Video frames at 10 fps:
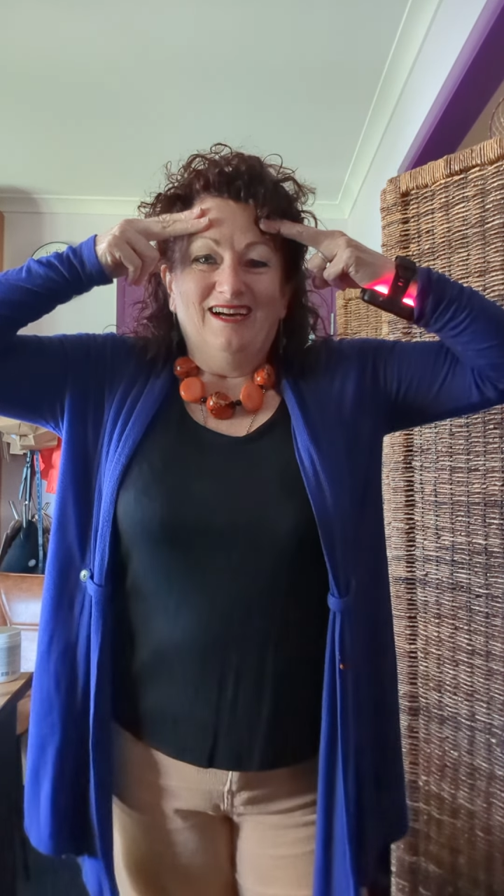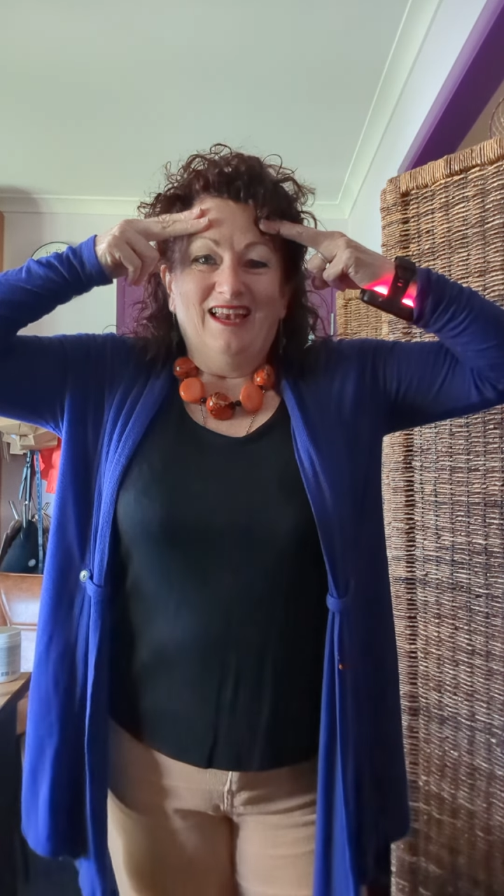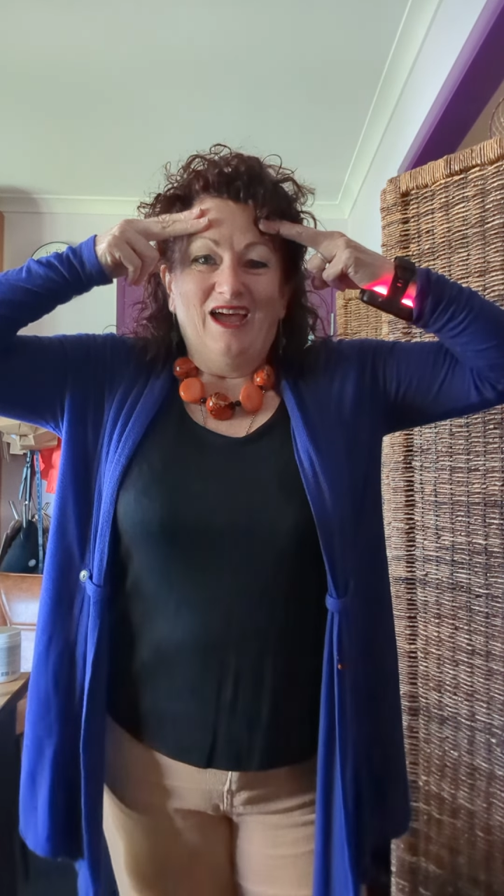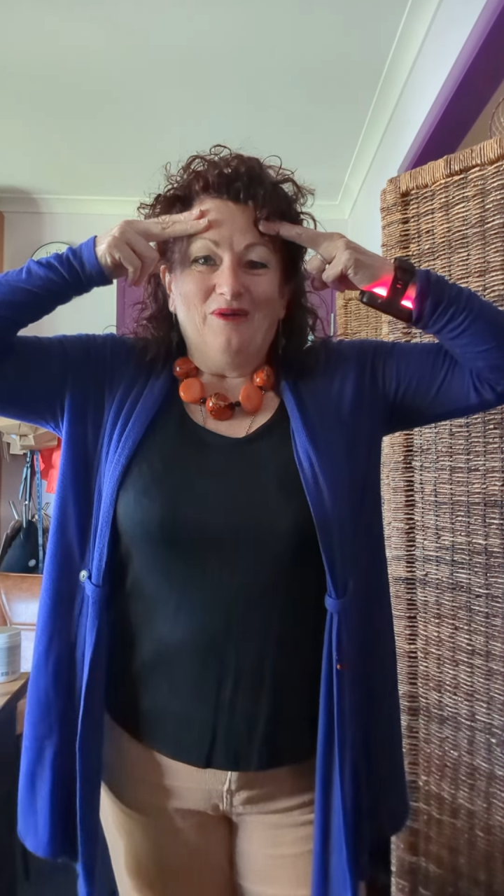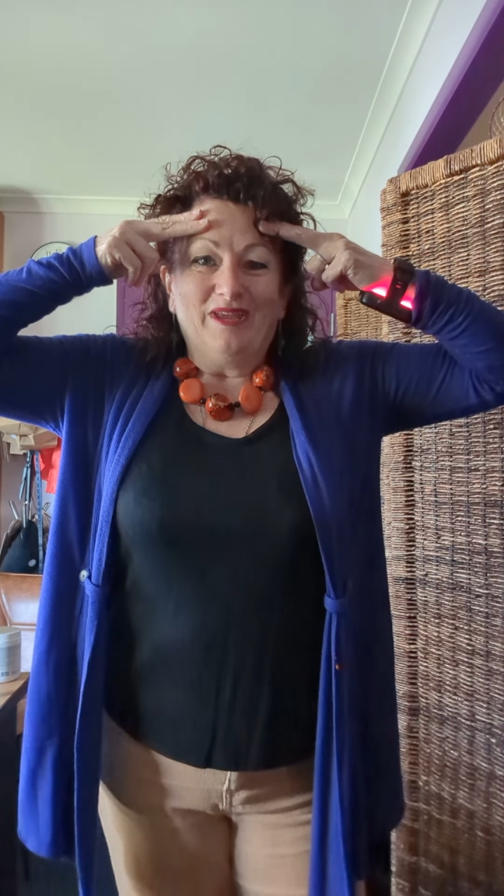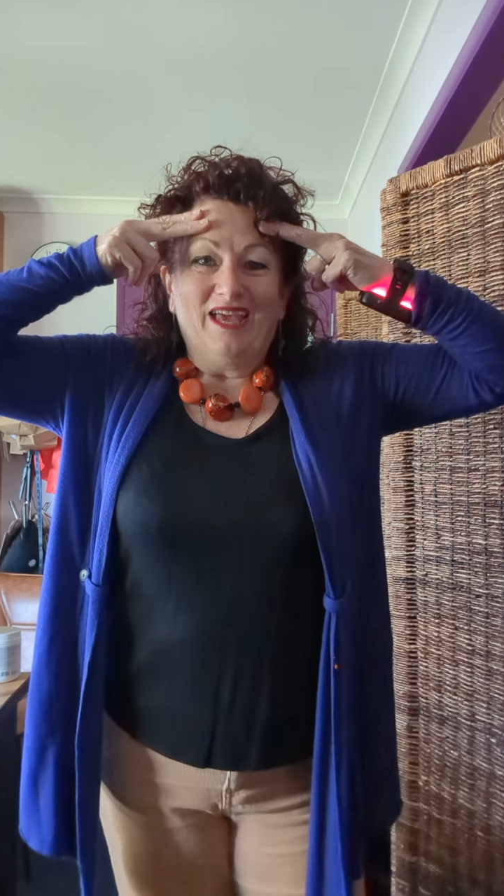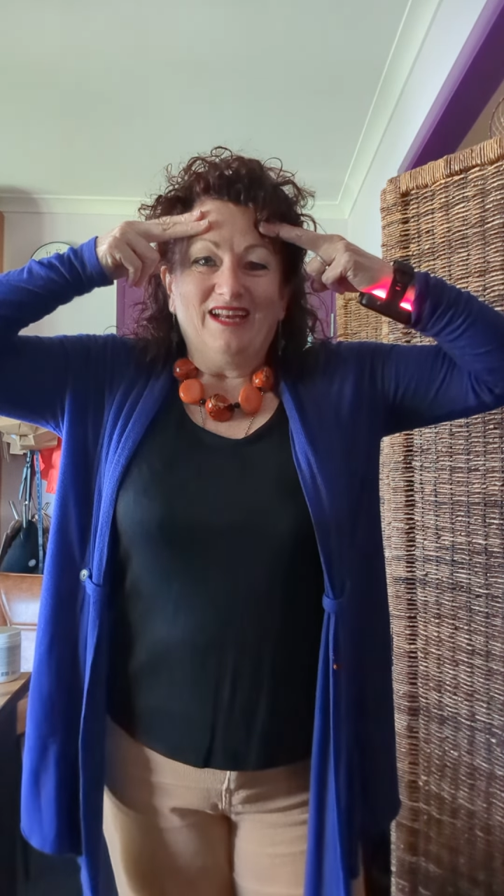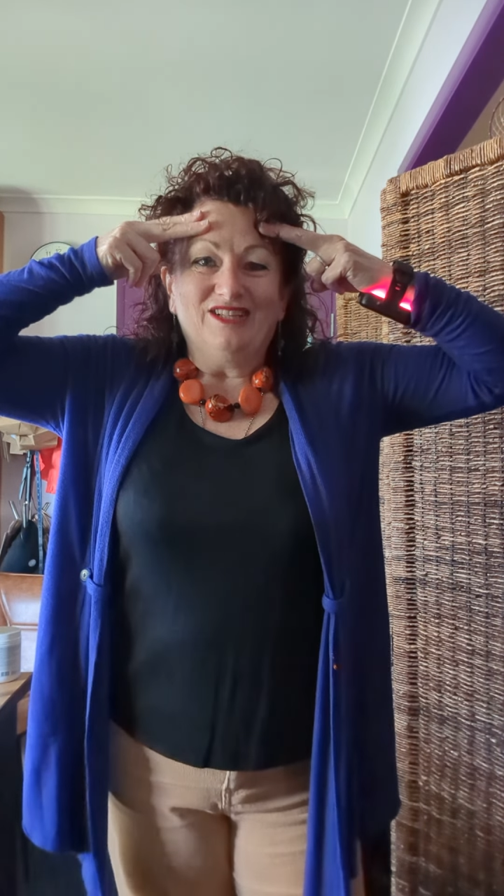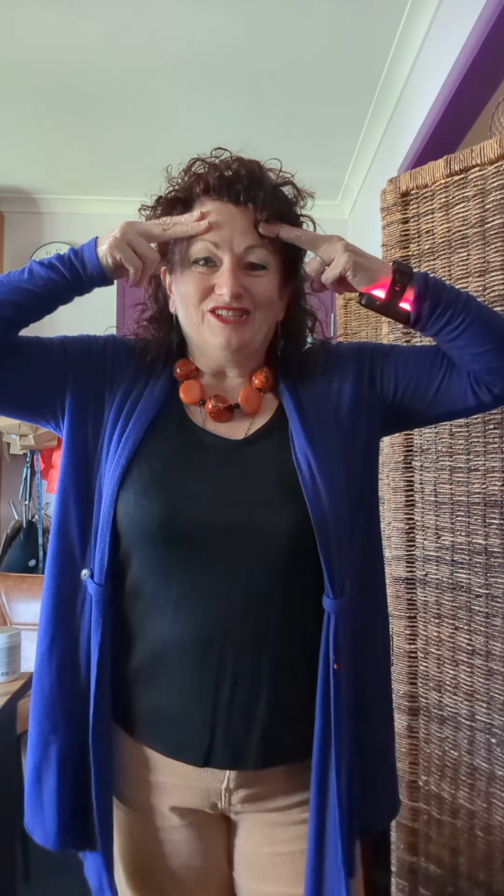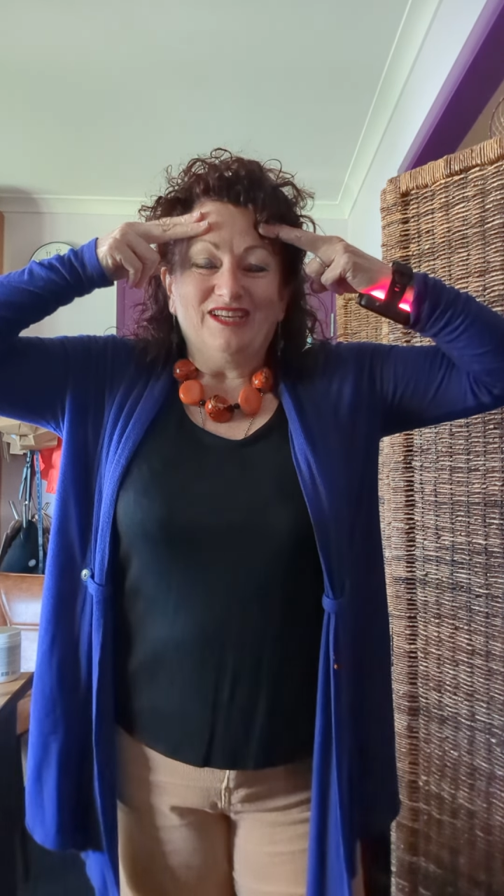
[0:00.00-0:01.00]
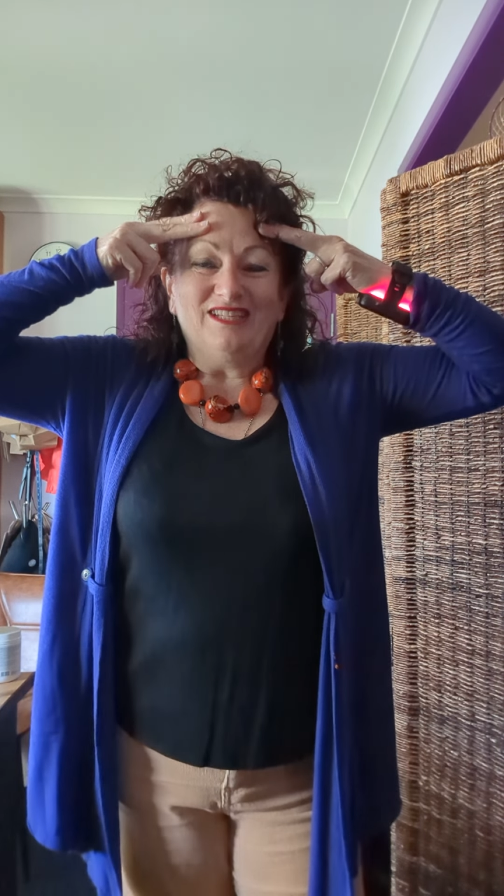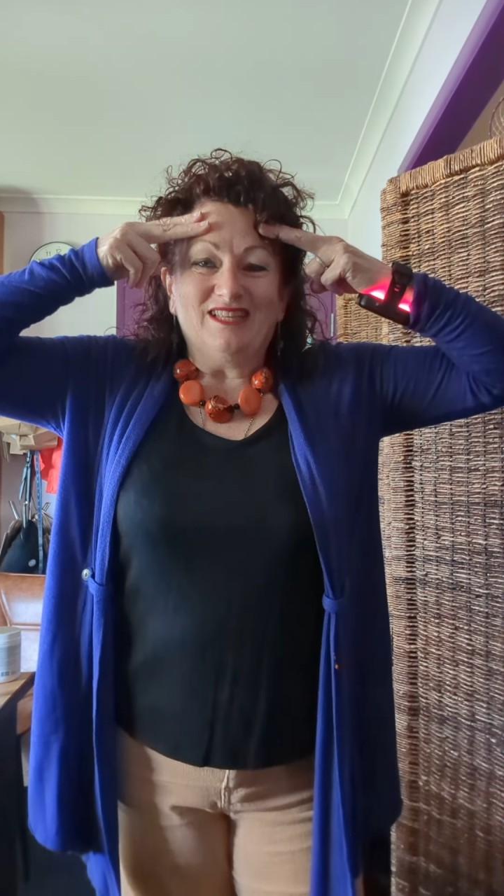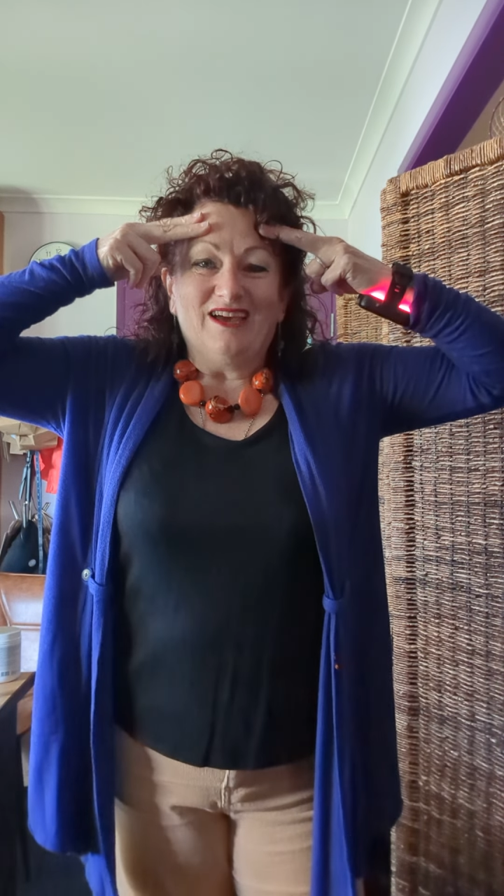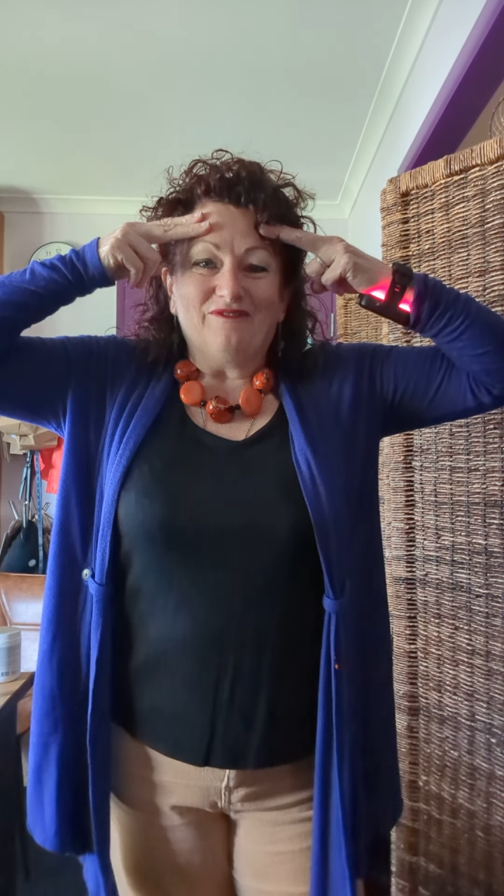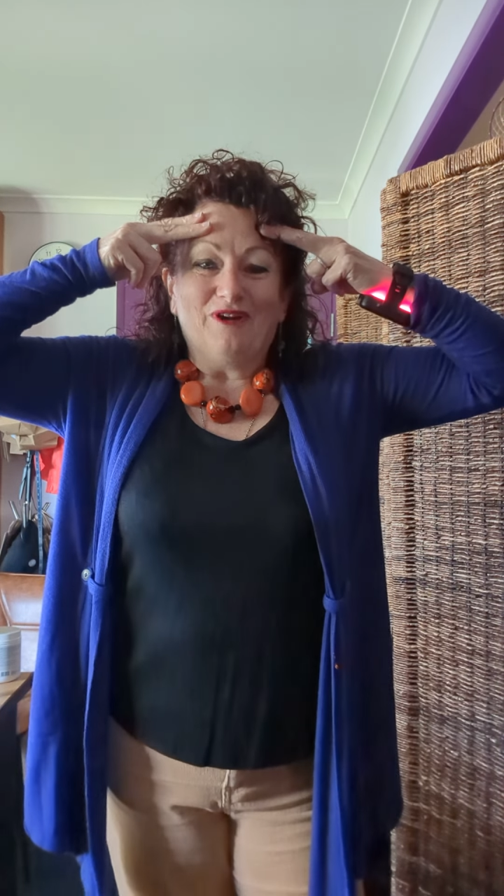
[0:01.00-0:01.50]
allowing energy to
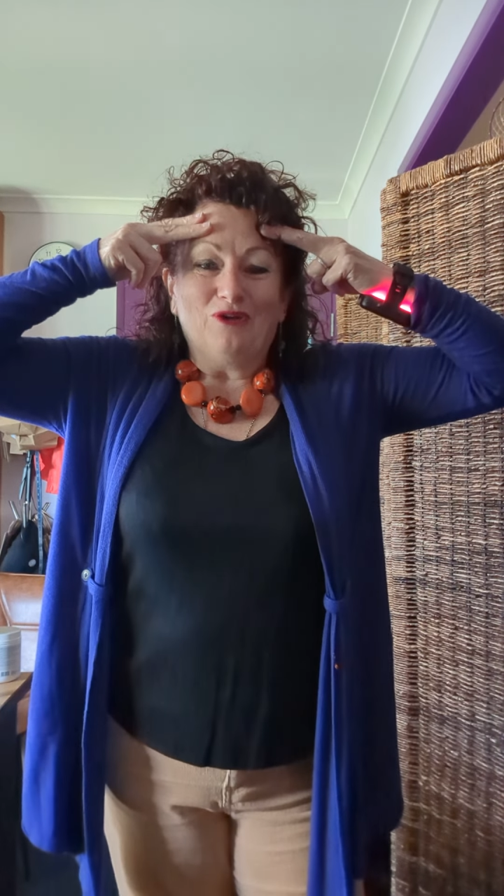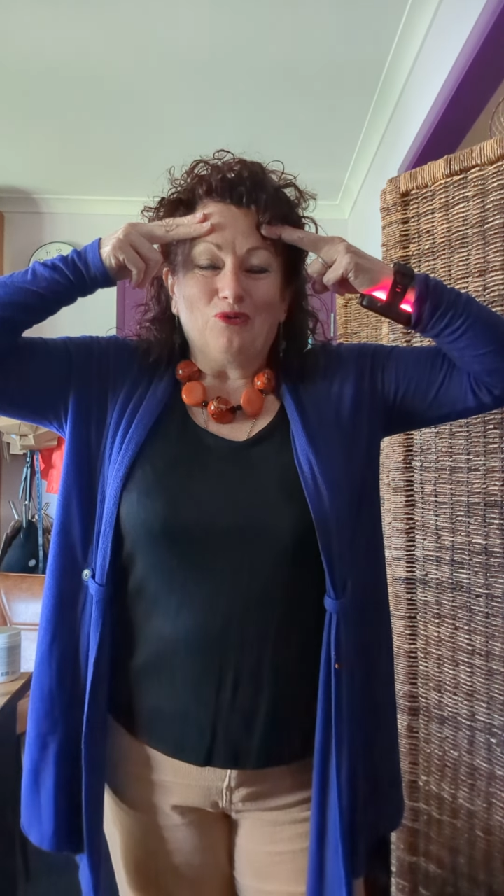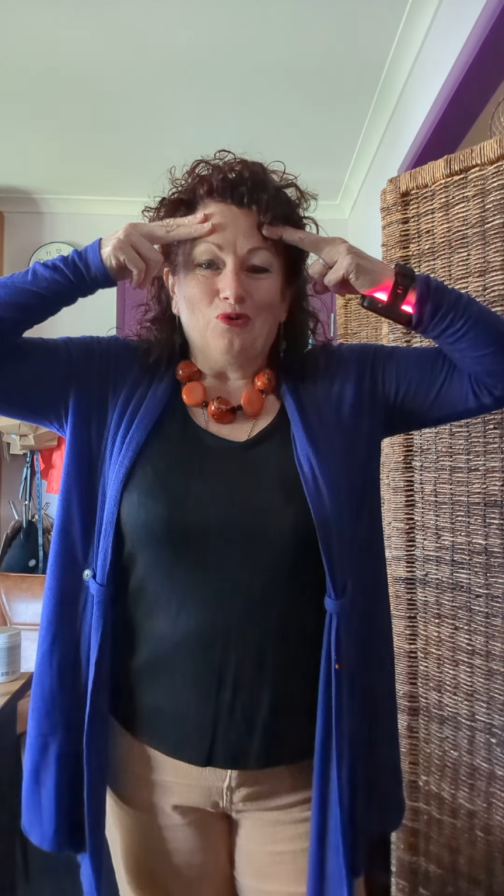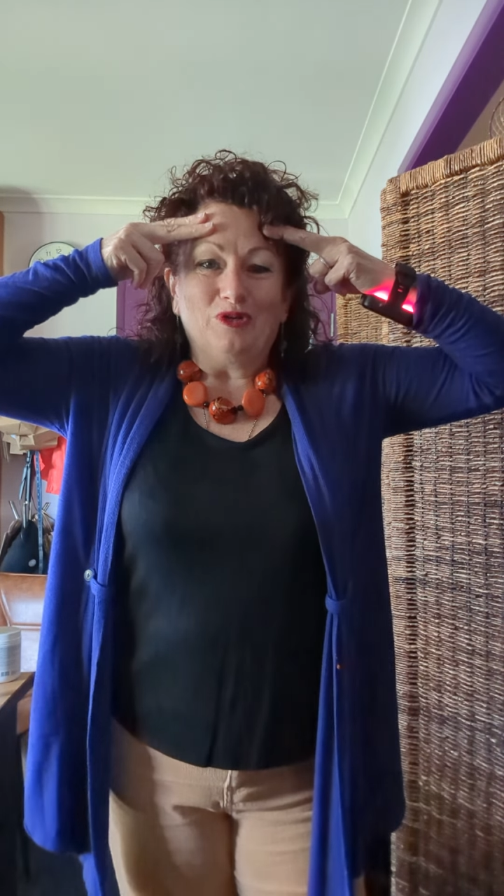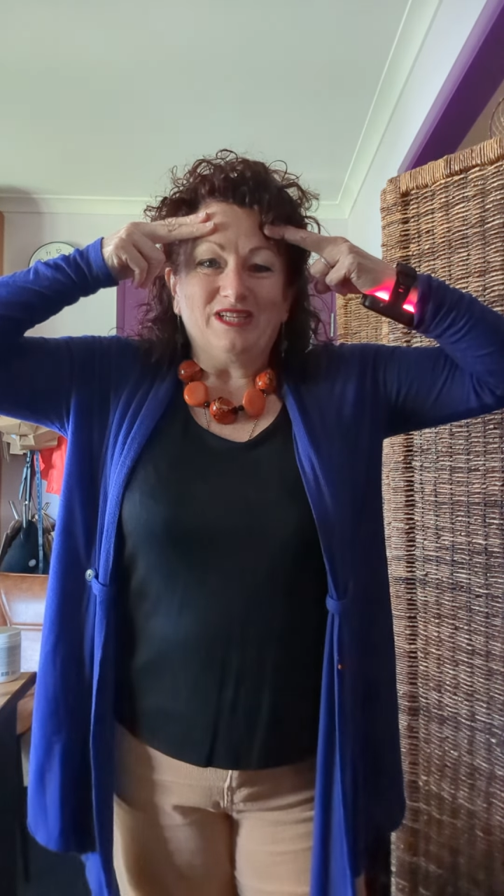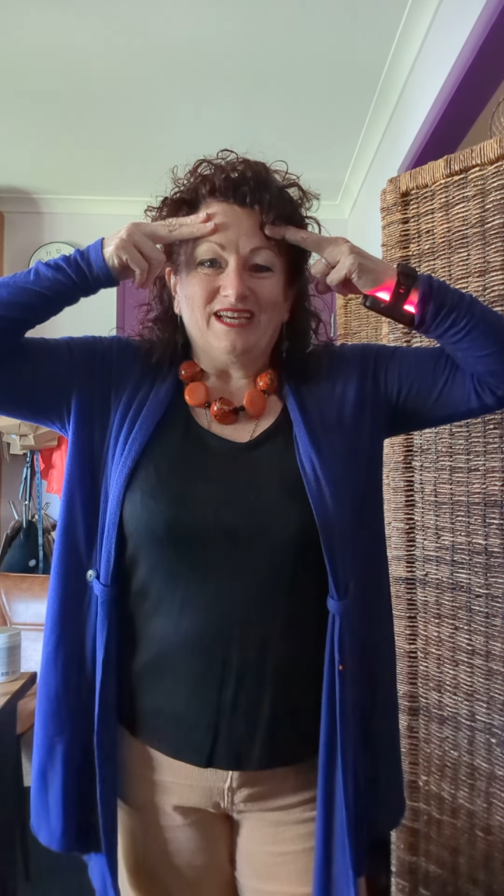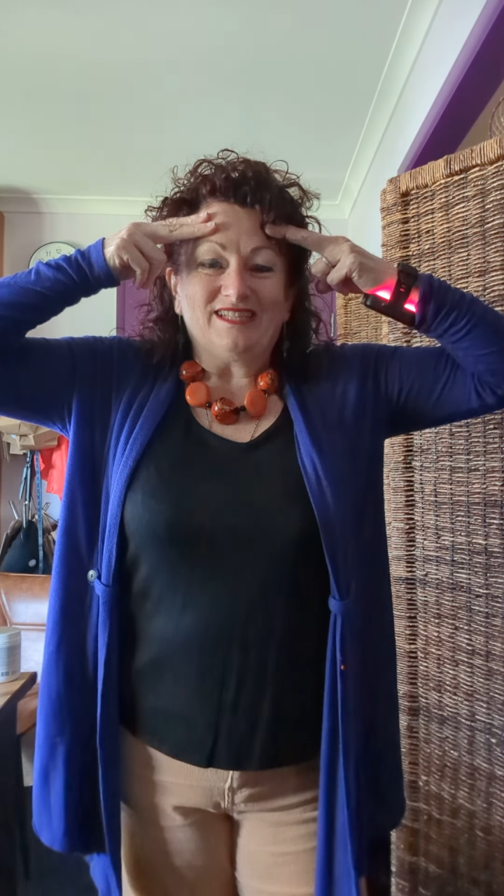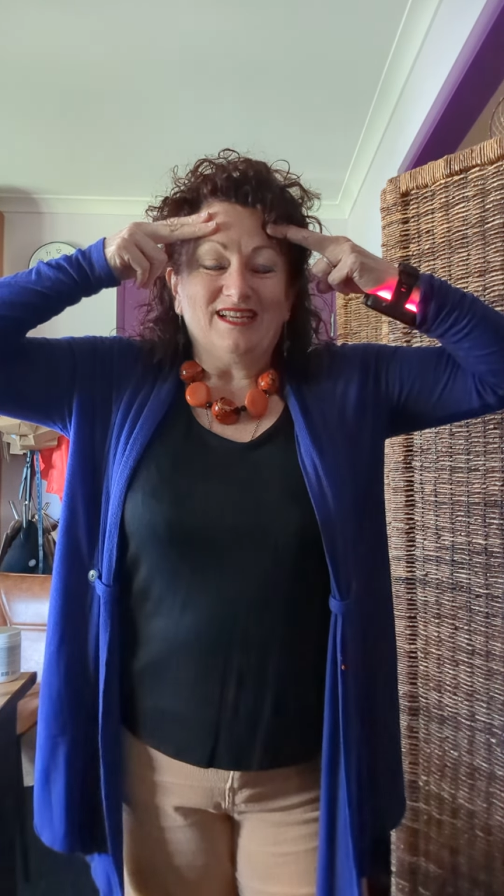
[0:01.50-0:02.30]
that frontal cortex,